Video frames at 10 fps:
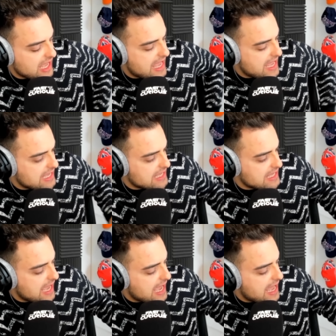
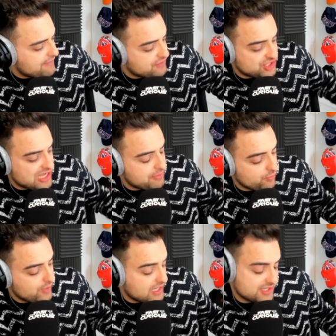a uh, Verstappen
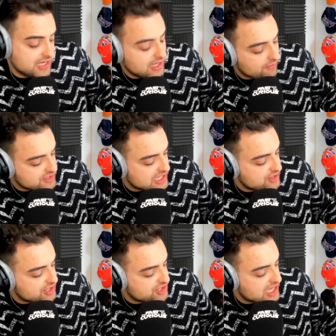win. I say obviously
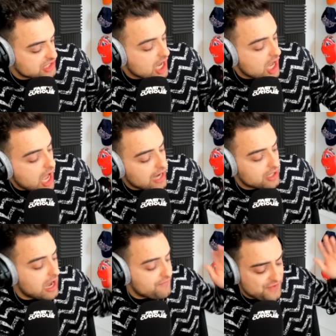at this stage, a,
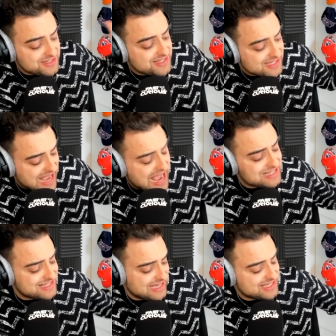a, fantastic